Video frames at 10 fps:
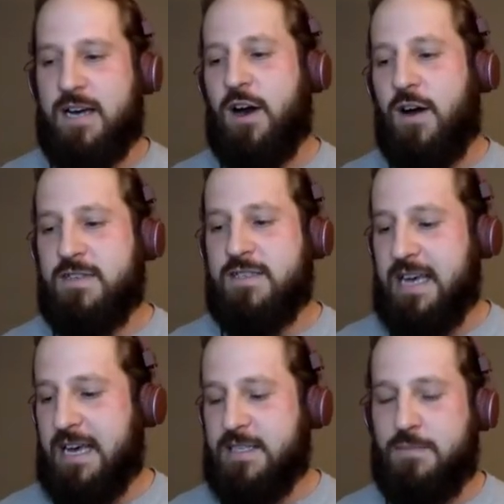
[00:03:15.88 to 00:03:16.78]
Obviously
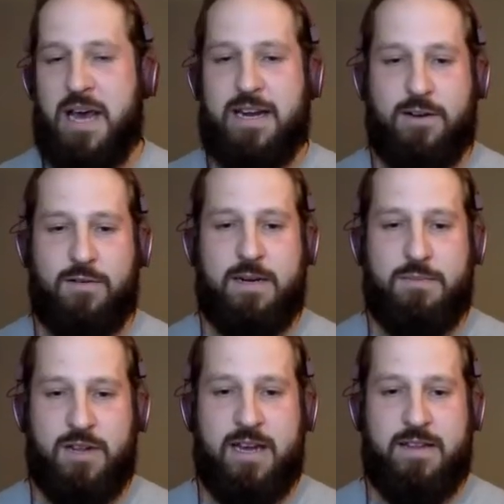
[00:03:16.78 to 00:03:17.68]
he has the pedigree to
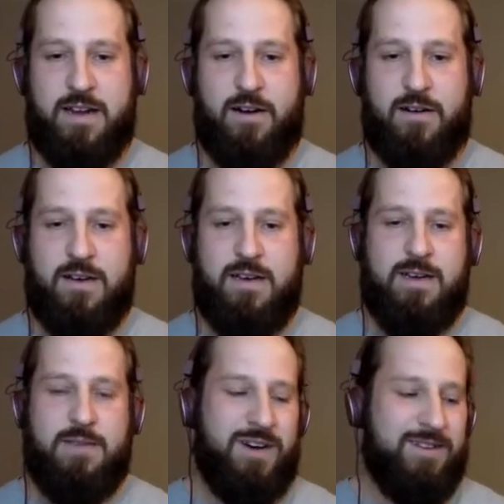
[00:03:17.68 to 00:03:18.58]
play there,
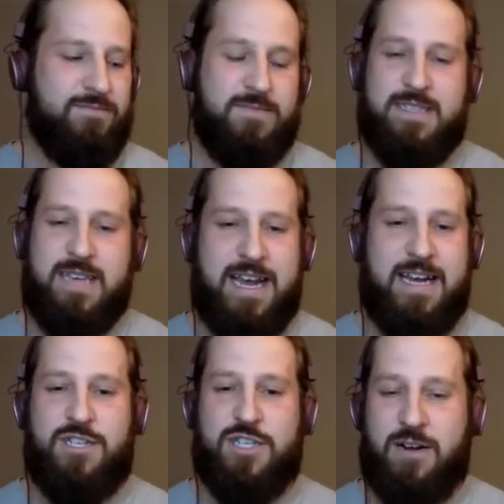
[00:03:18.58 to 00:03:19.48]
but his
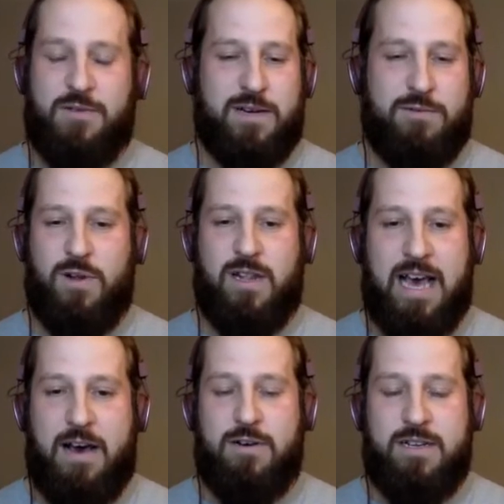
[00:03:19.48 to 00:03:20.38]
age, I don't think will
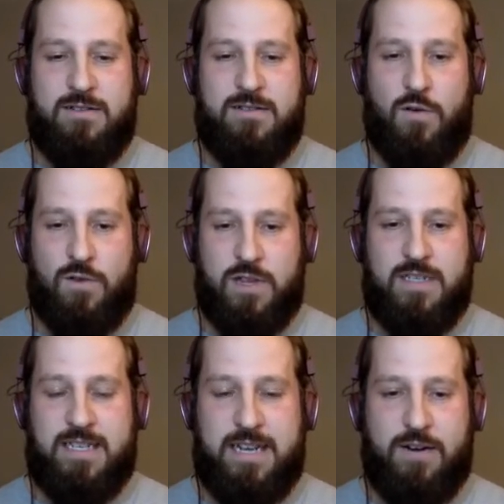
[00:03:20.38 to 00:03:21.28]
allow it over
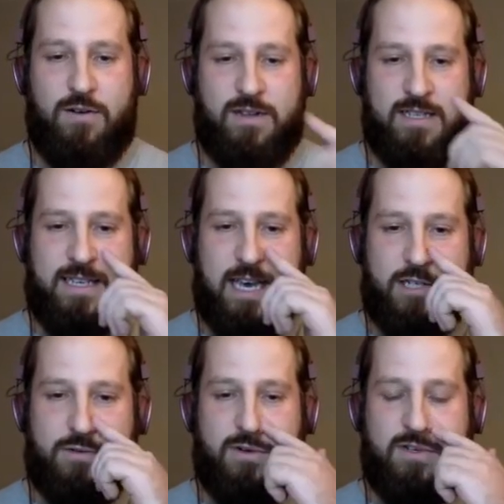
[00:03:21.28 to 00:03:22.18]
the year and the
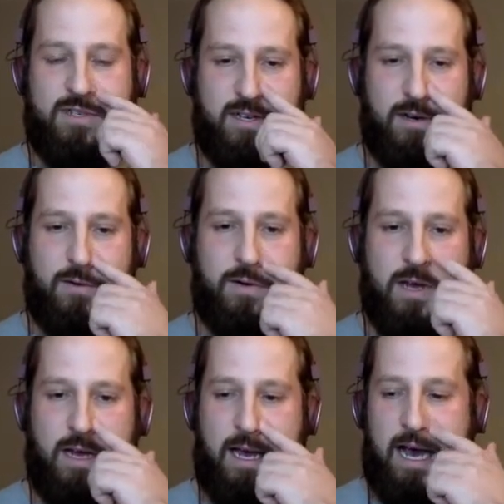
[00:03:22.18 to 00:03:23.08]
schedule. So
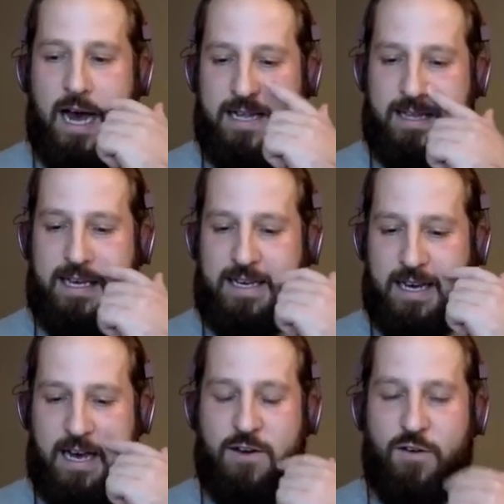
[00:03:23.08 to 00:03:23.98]
I think
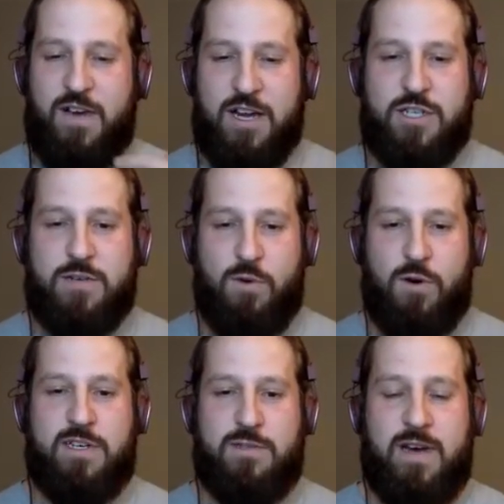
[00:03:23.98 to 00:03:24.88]
he'll eventually
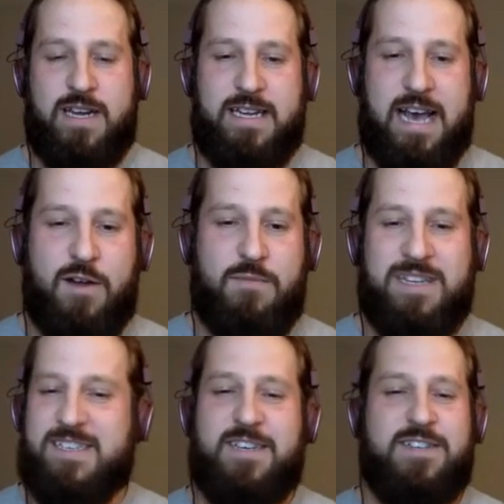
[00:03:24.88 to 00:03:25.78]
work his way down, but
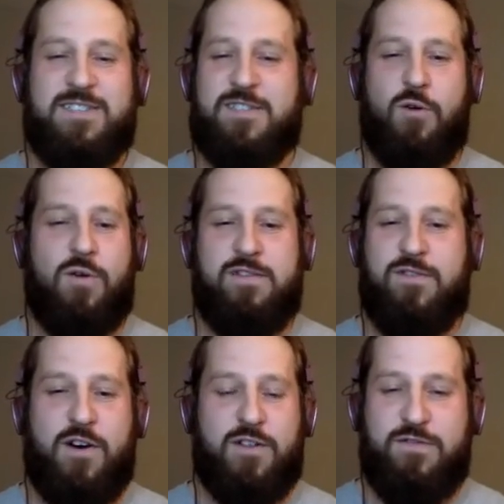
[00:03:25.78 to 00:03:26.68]
it's a good story
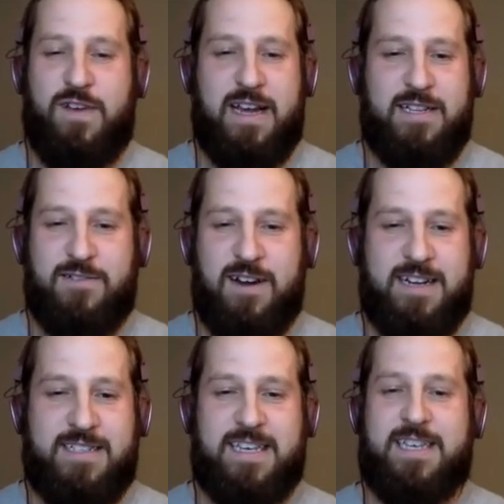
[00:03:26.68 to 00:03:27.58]
for all the fans,
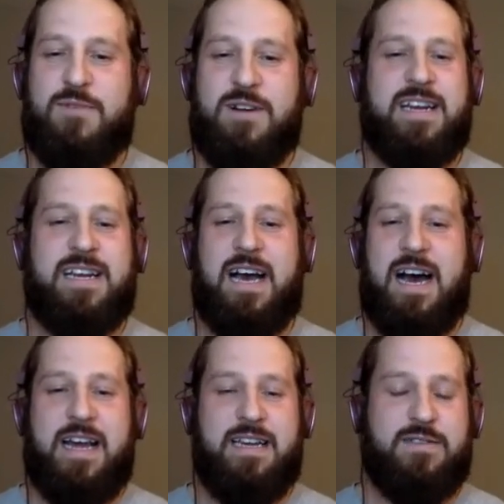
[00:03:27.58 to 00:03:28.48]
right? It's like you bring in a
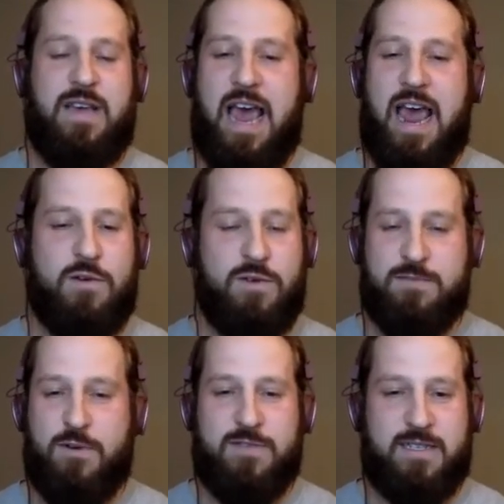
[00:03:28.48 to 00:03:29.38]
guy,
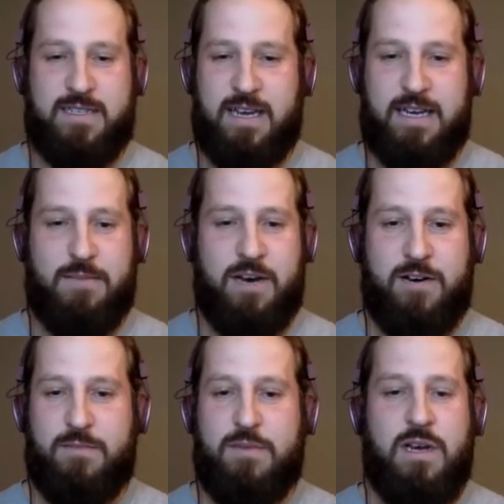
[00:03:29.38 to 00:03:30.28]
everyone's most excited
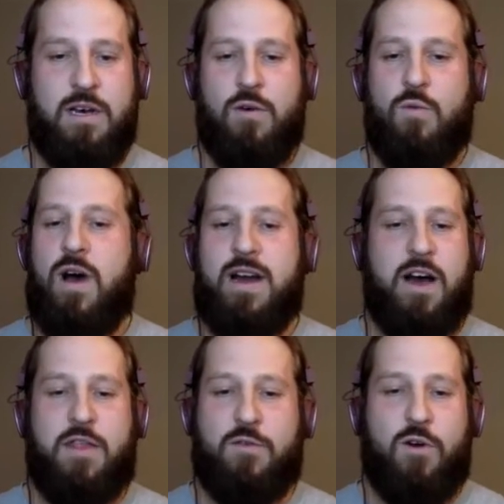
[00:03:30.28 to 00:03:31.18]
about him. Why
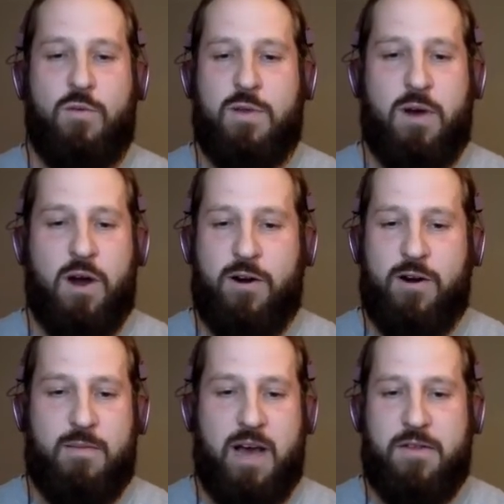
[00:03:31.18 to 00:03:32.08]
not throw him with Marner
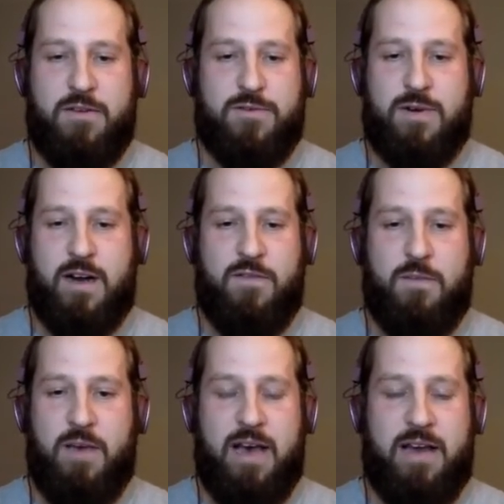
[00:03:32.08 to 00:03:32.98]
and Matthews right off
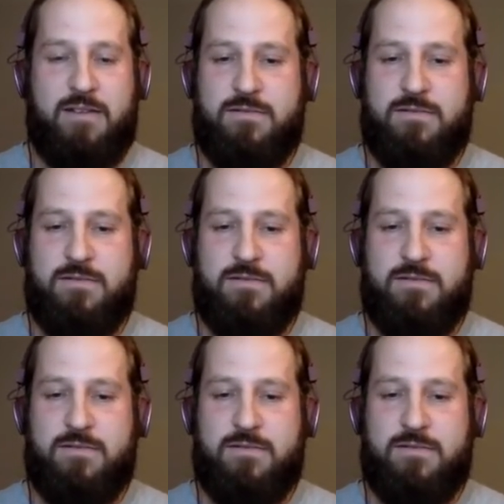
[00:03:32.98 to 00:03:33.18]
the bat?